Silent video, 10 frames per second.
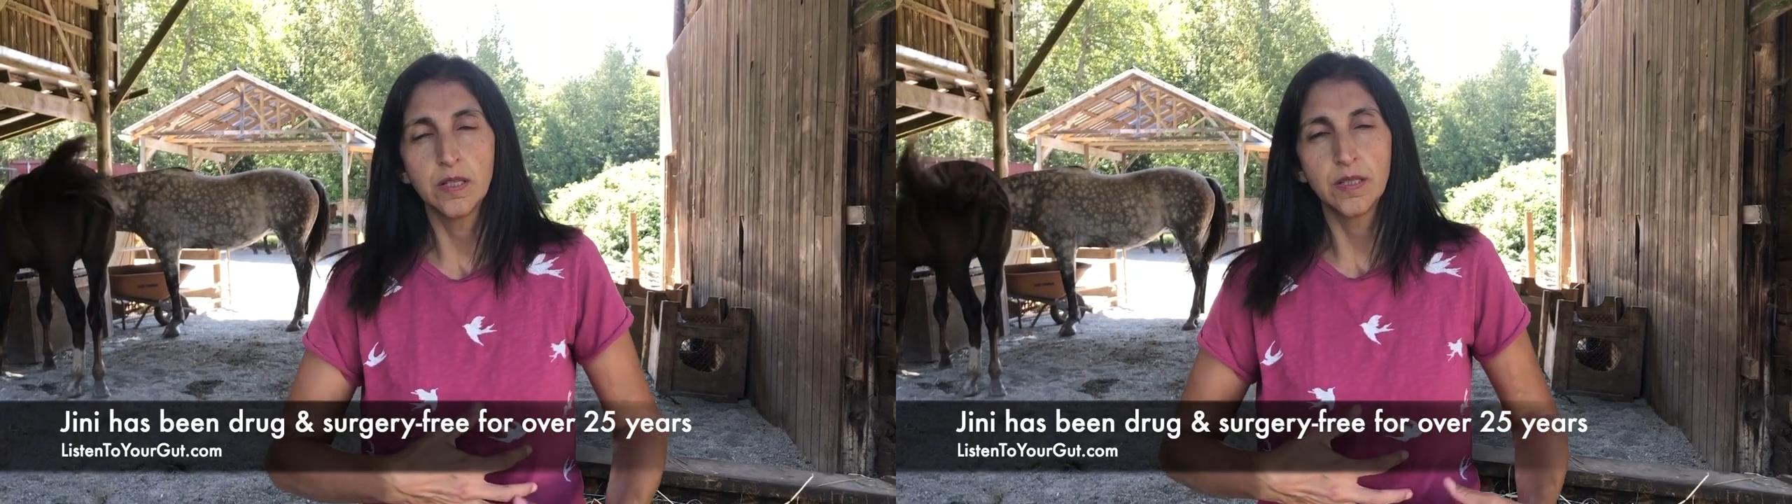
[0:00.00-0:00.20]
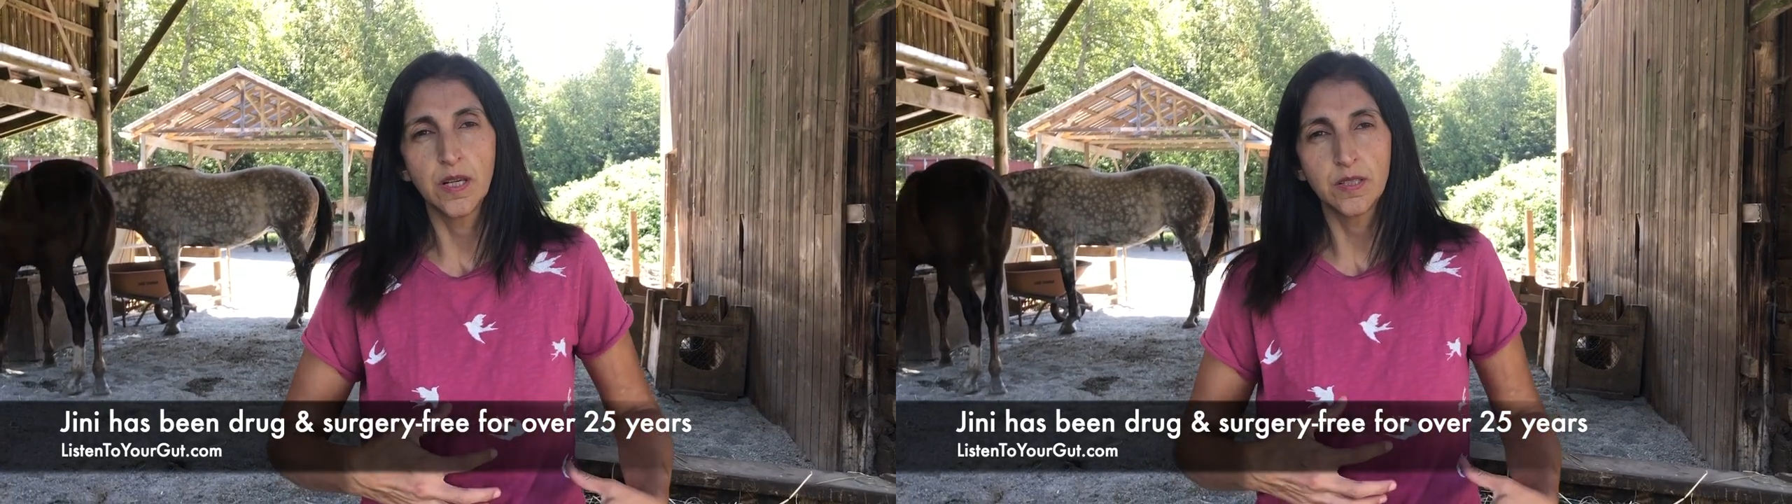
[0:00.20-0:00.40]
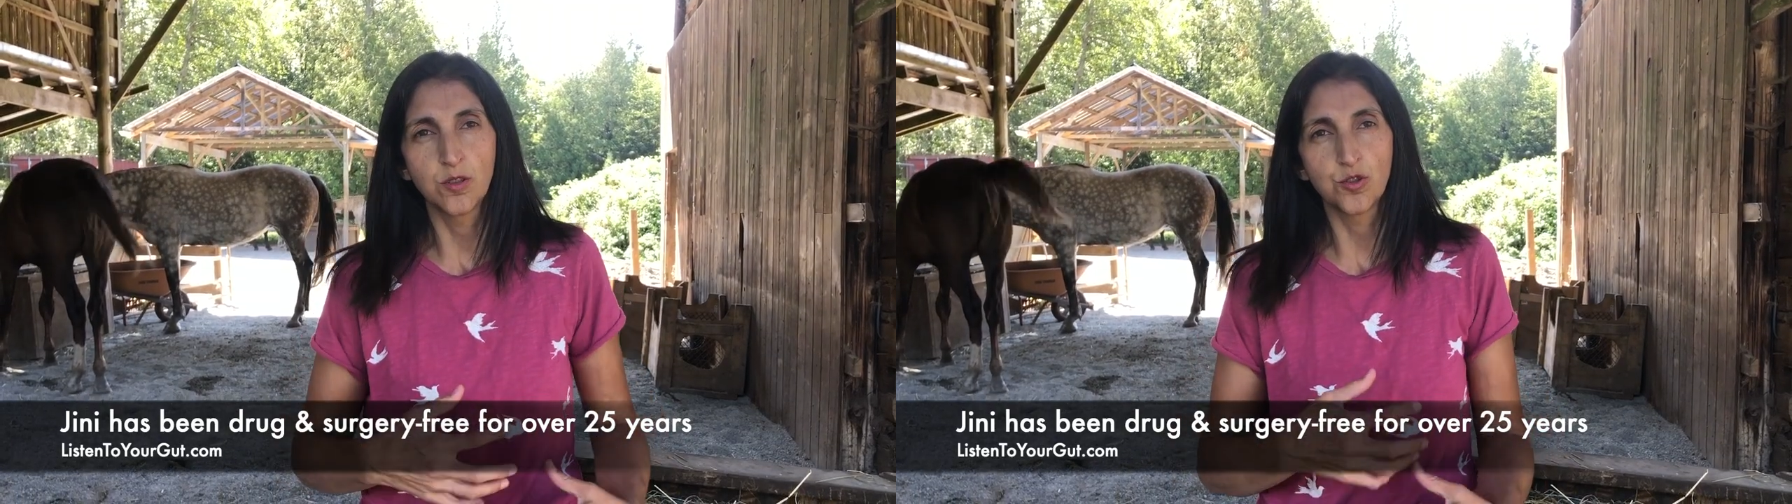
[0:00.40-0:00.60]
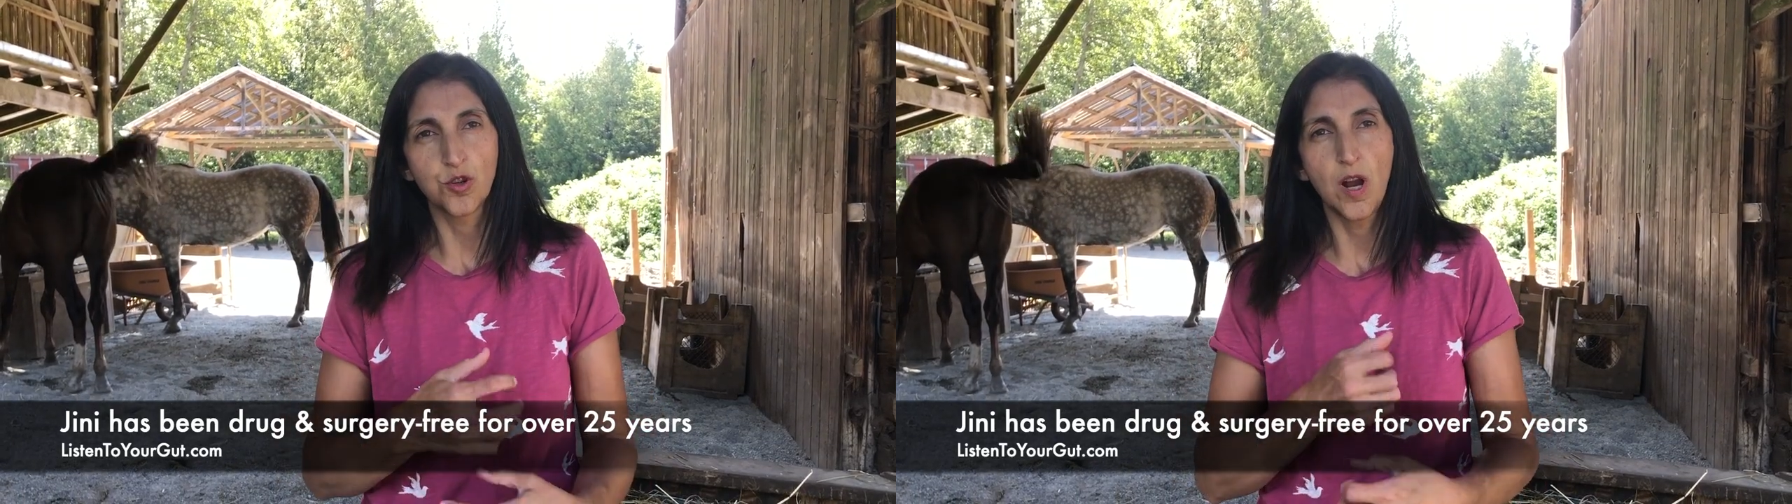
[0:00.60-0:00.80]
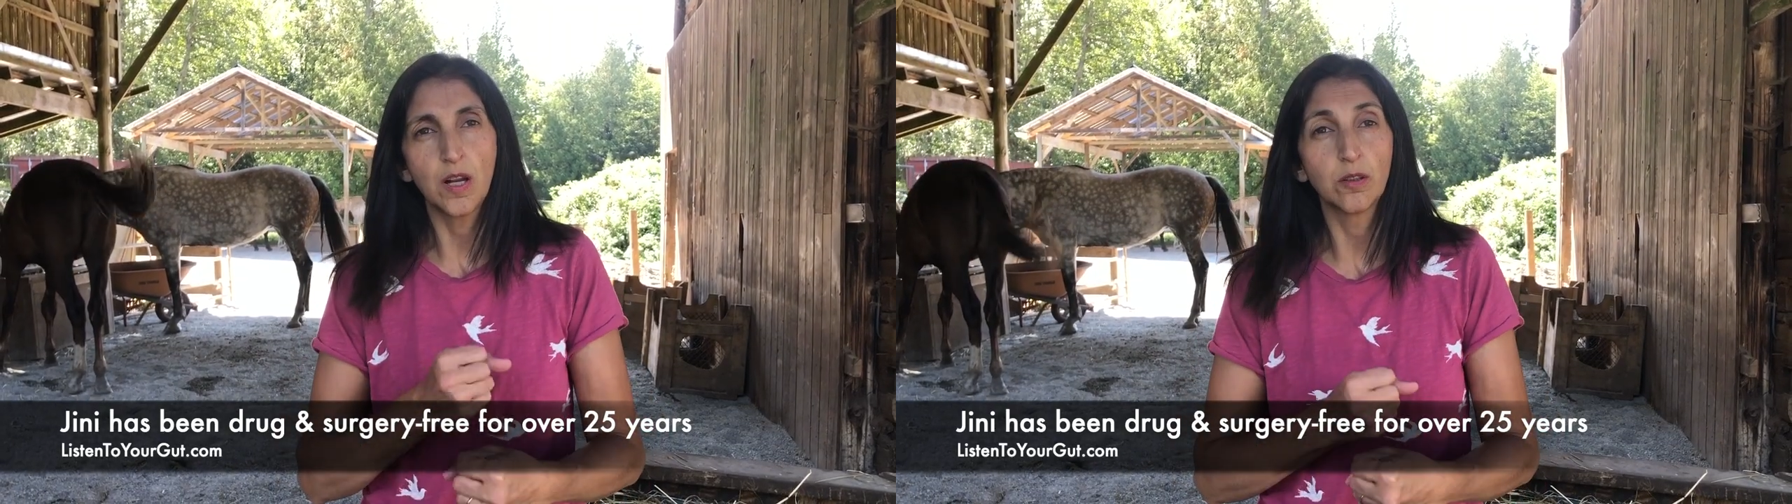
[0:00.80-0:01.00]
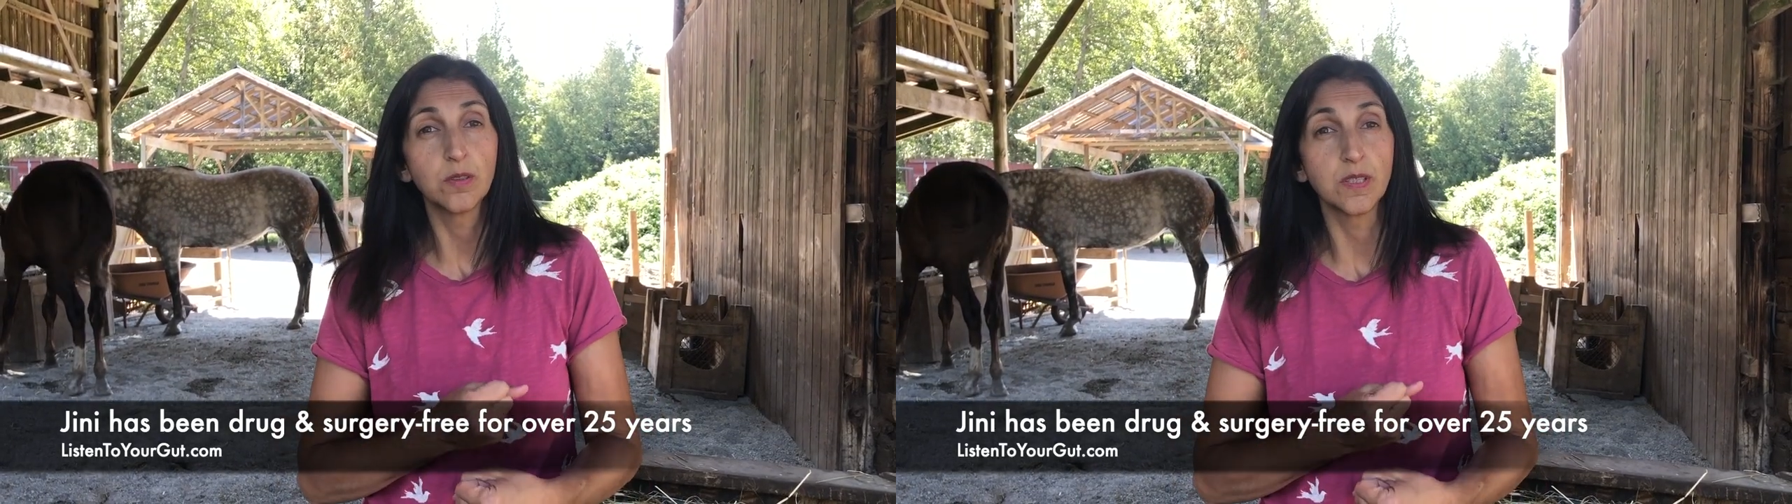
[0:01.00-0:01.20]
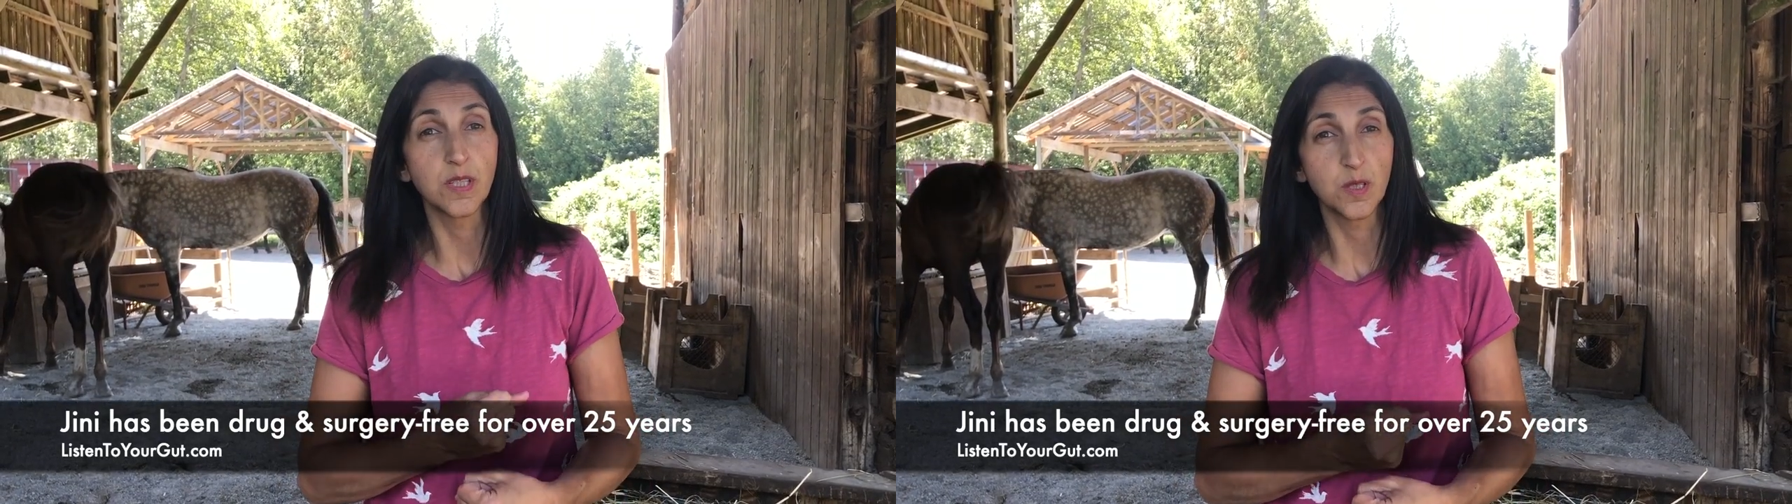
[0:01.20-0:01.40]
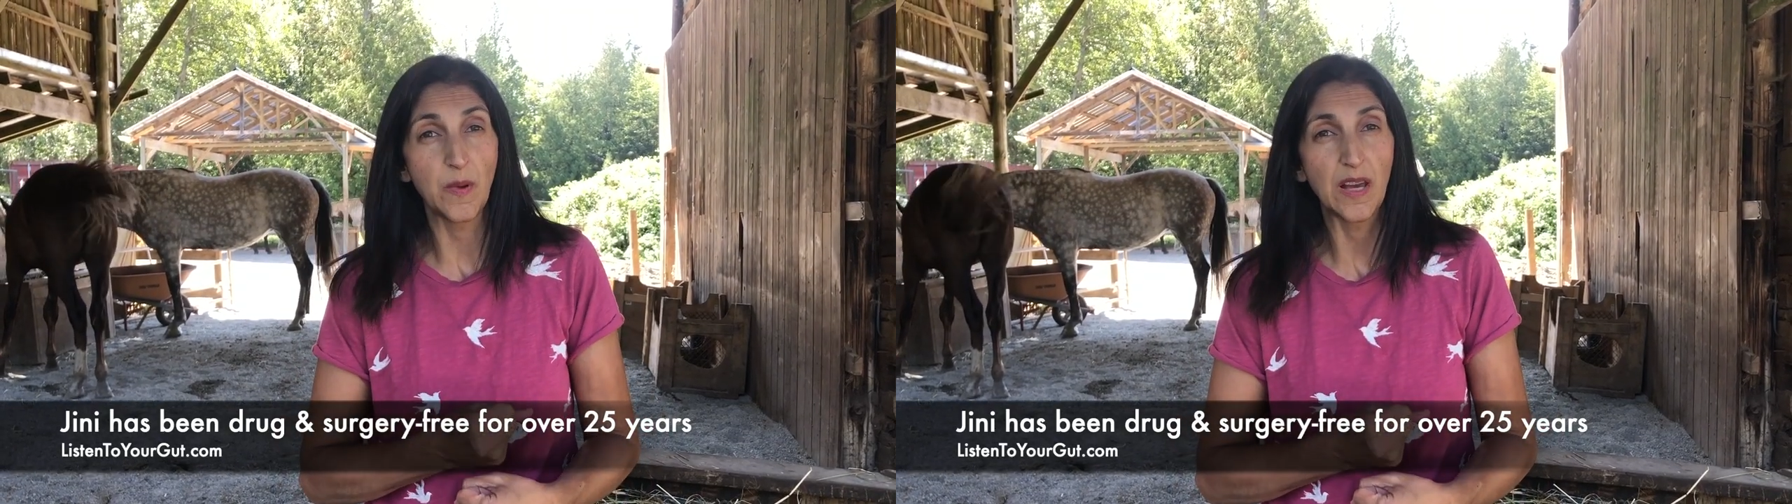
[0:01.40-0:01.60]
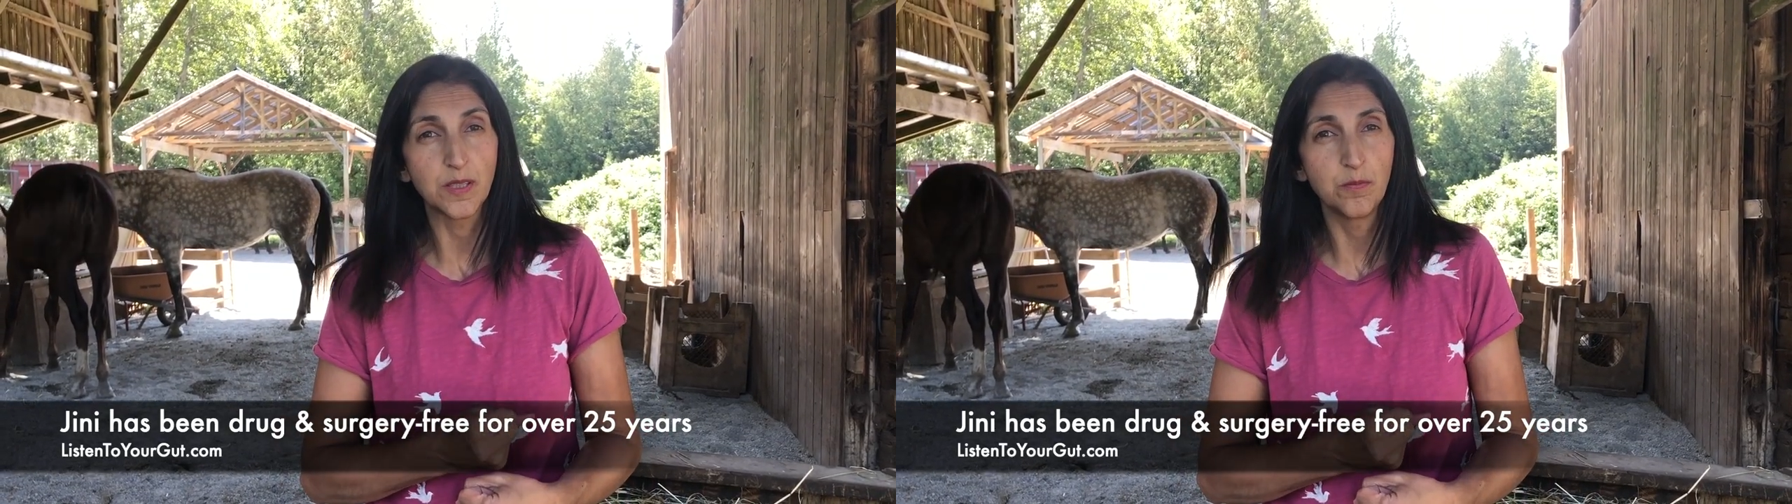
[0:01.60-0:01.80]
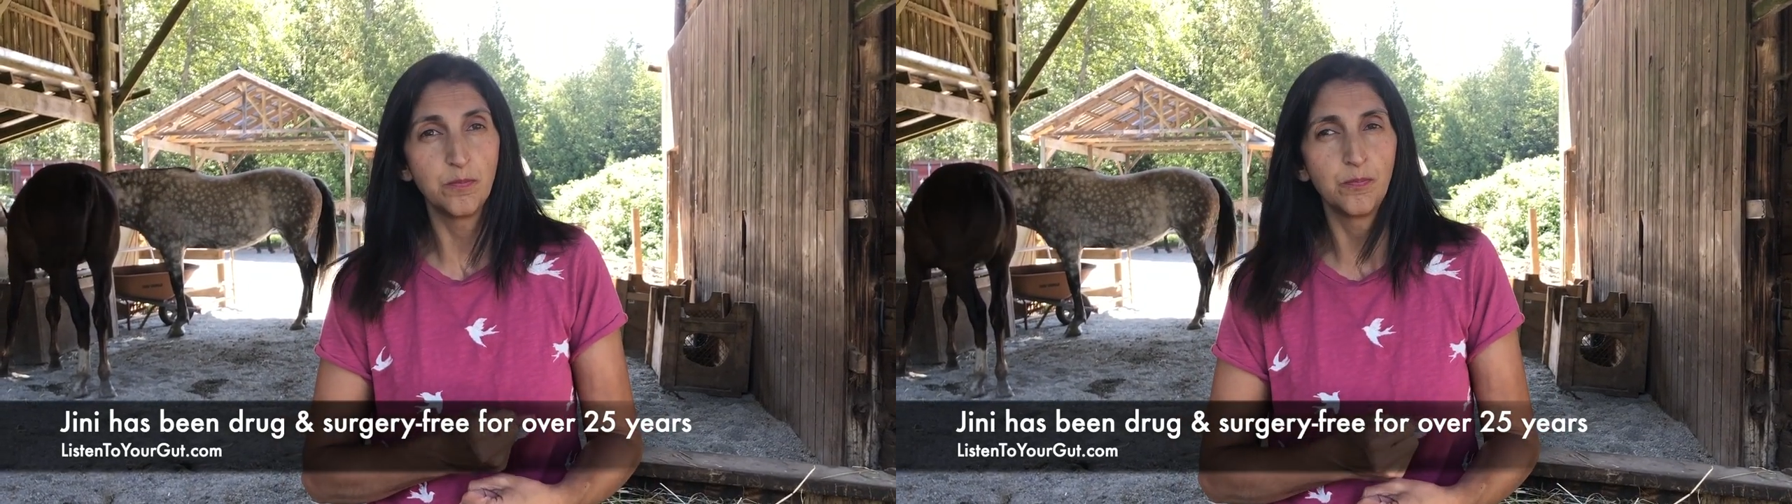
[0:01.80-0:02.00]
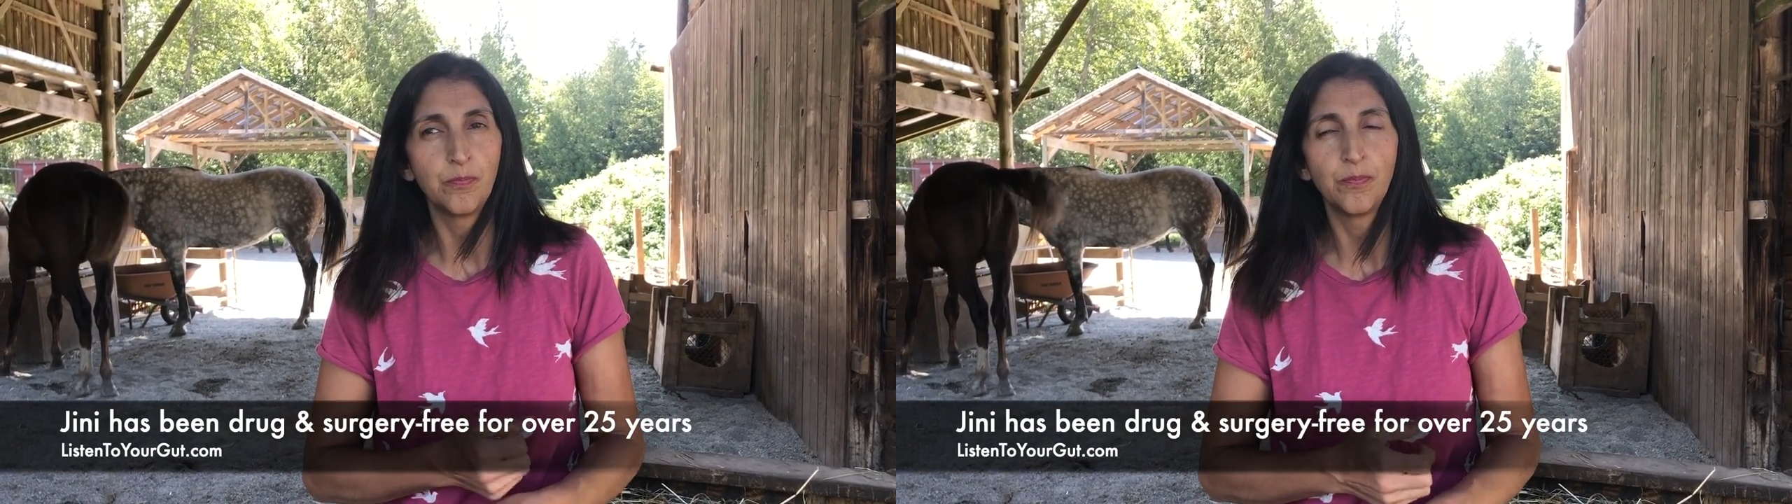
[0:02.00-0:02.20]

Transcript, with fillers: intestinal tract goes into spasm